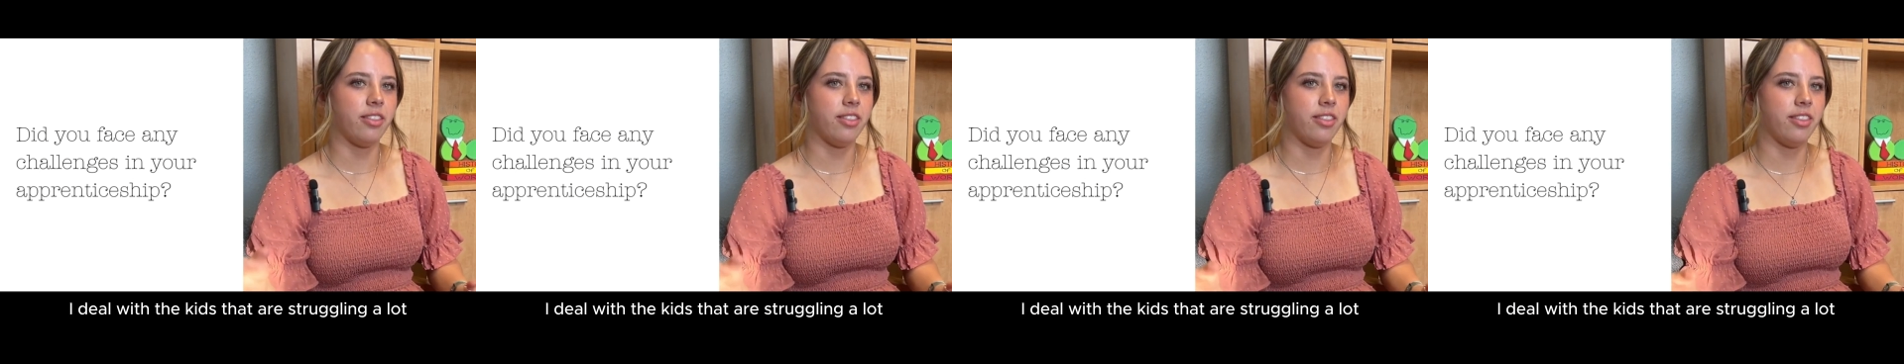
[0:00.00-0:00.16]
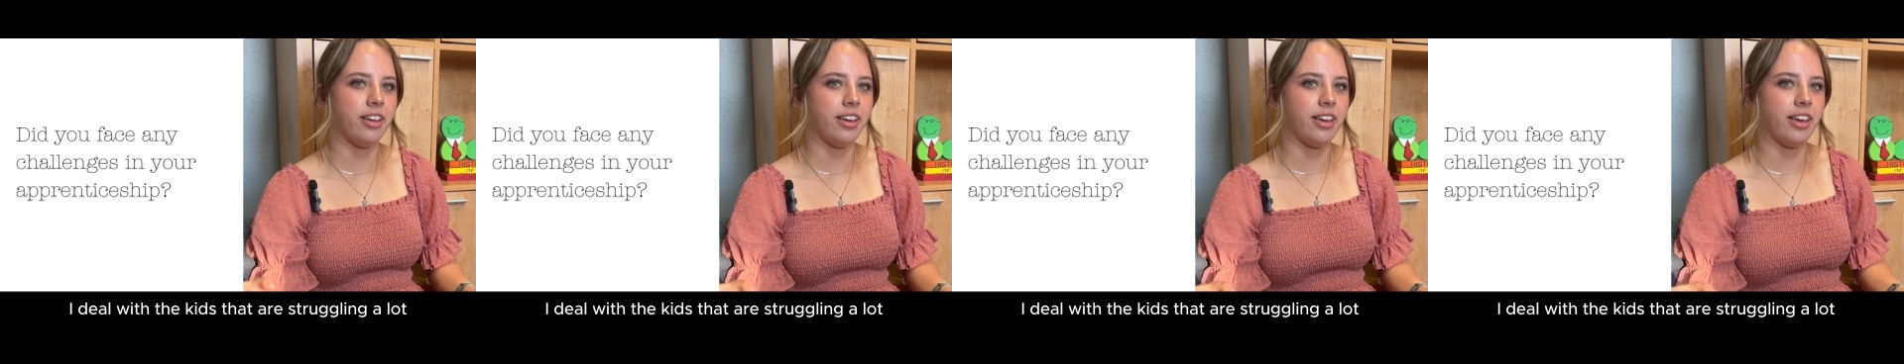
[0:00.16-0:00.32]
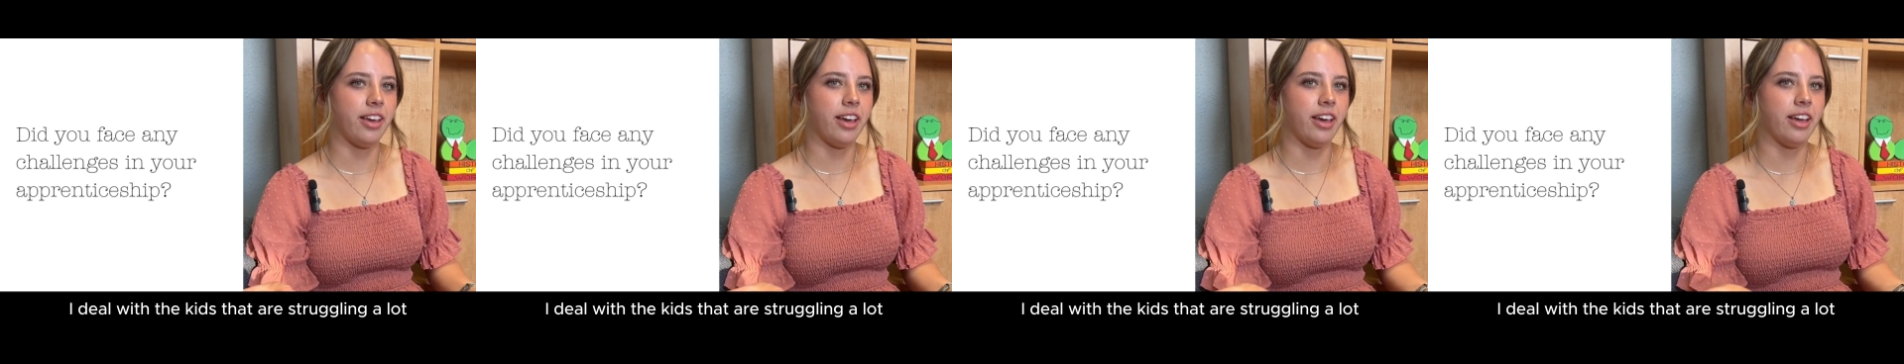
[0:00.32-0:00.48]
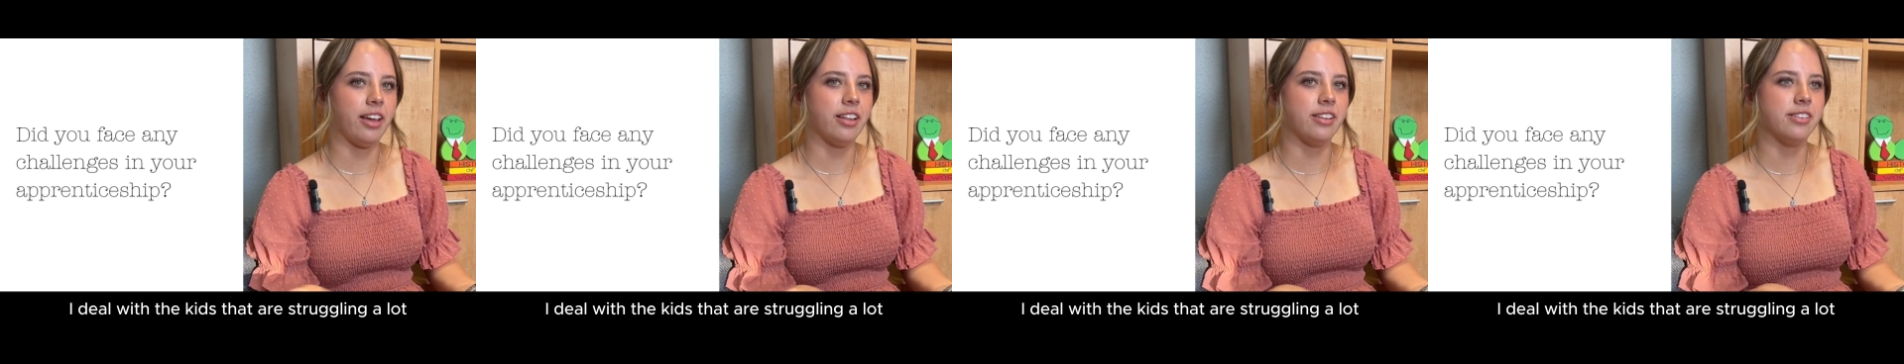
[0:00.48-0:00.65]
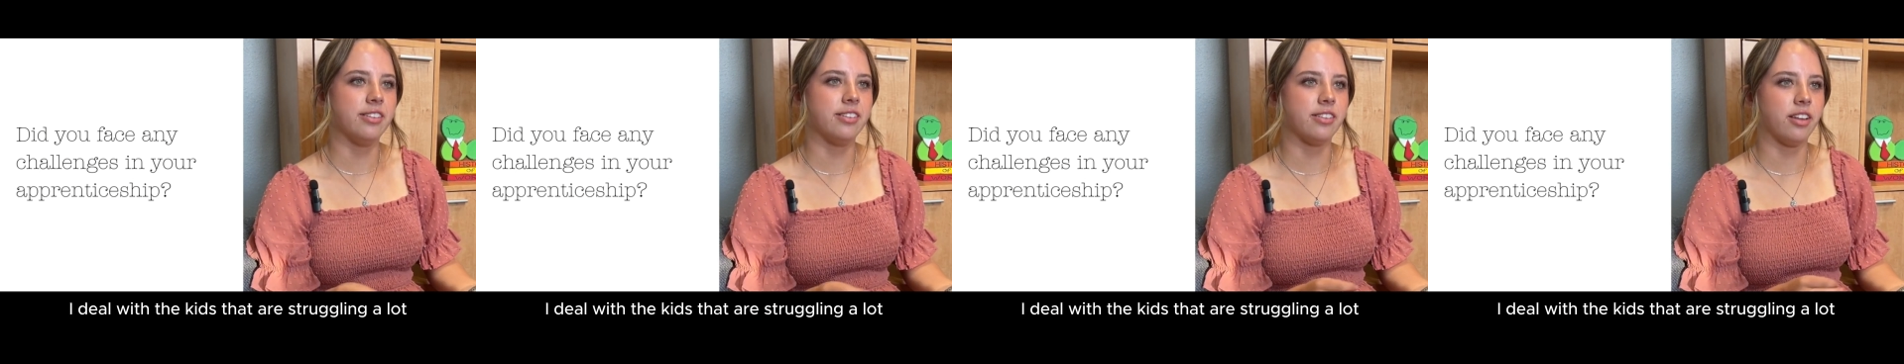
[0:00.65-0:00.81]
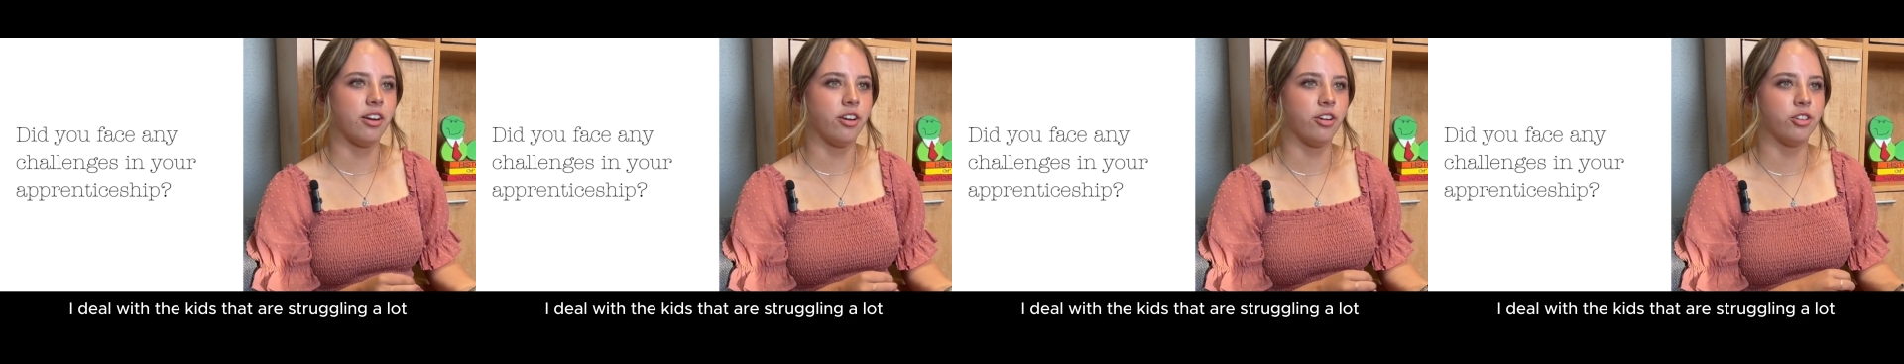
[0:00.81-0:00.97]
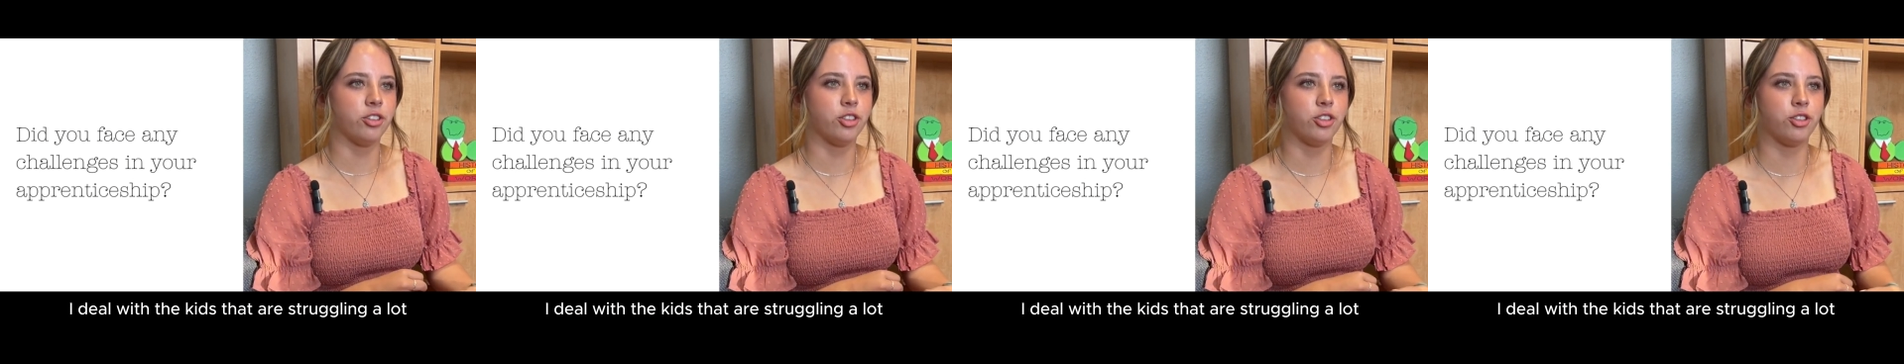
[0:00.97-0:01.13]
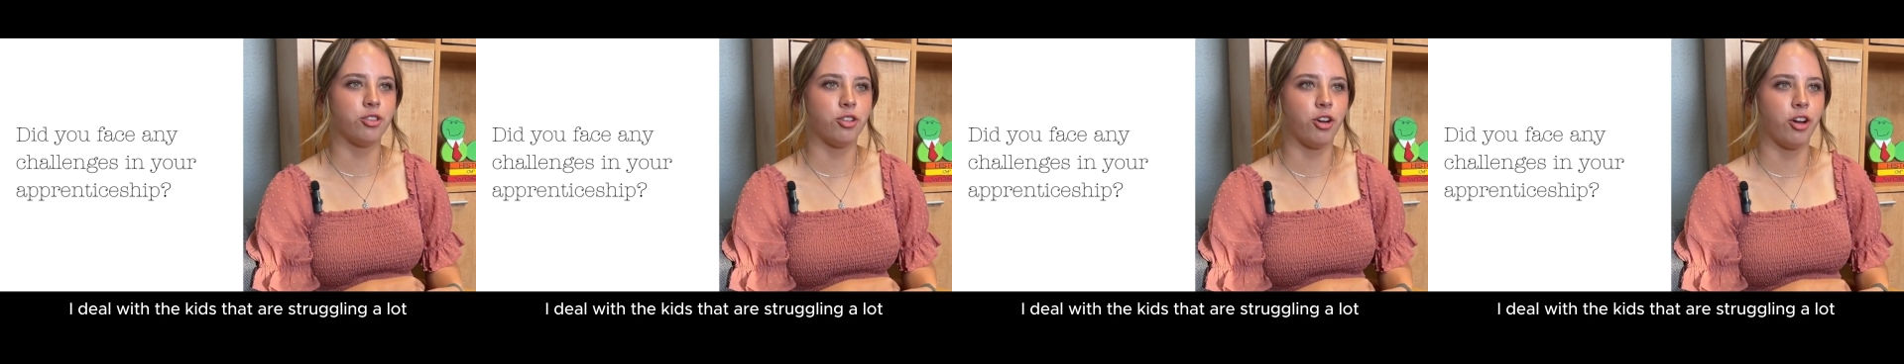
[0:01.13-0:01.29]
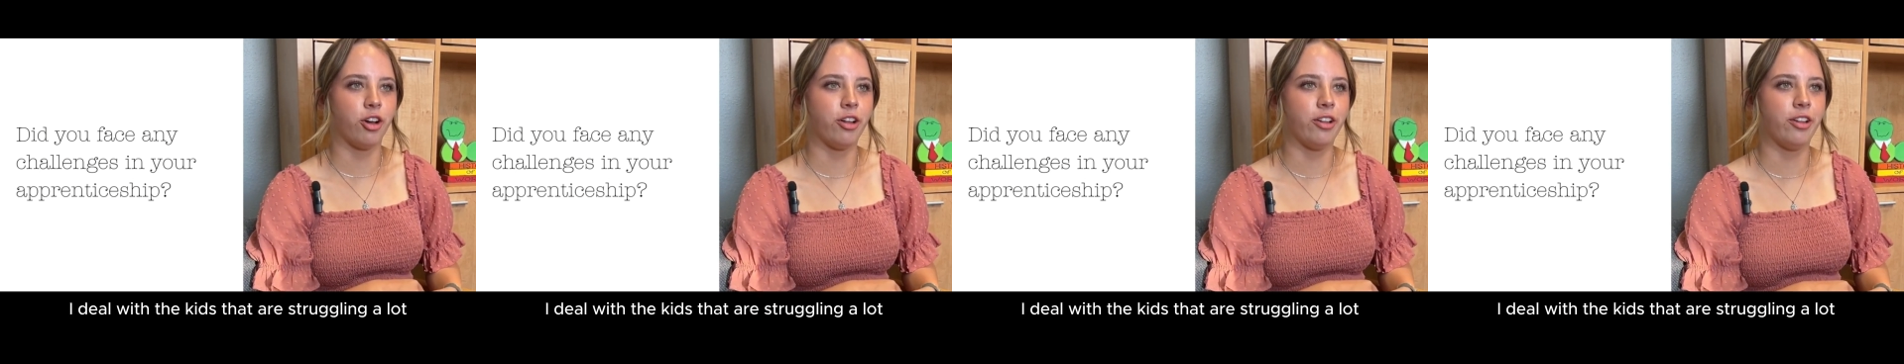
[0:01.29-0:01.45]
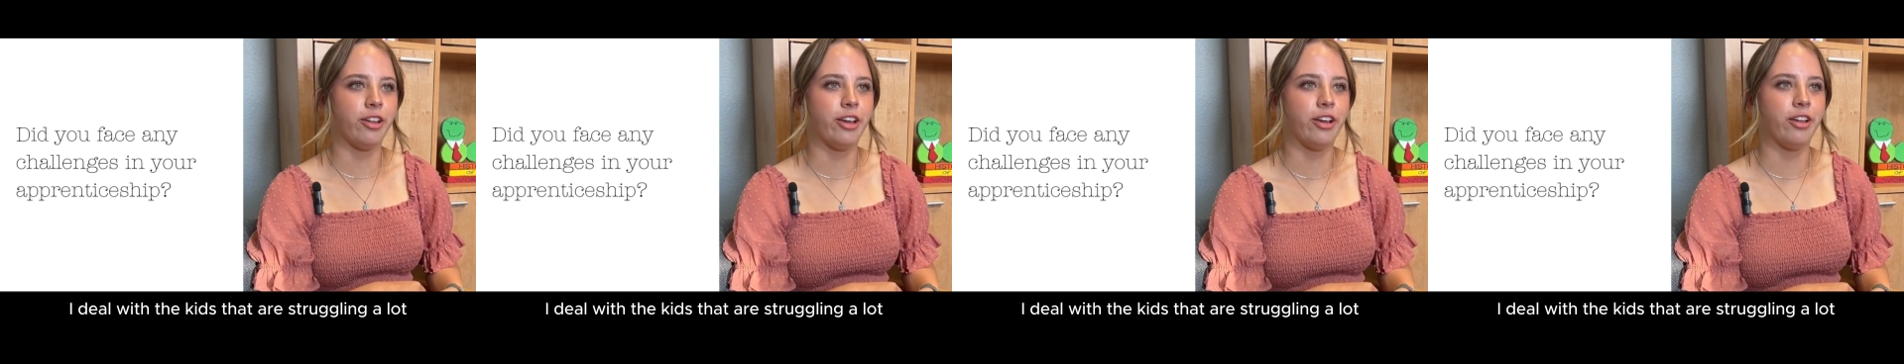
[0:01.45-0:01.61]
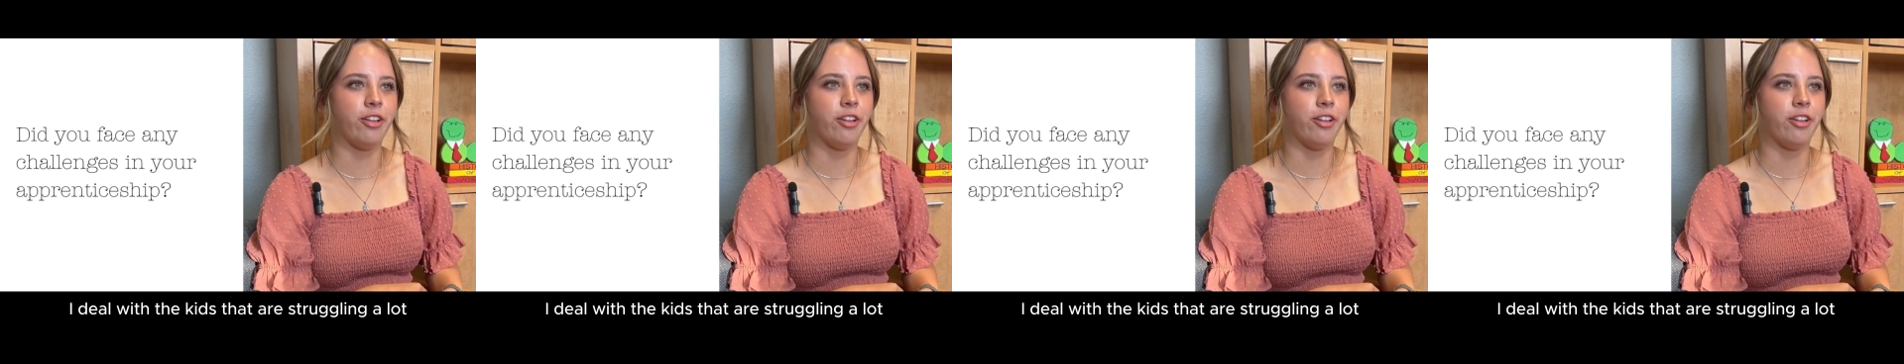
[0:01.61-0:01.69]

the kids that are struggling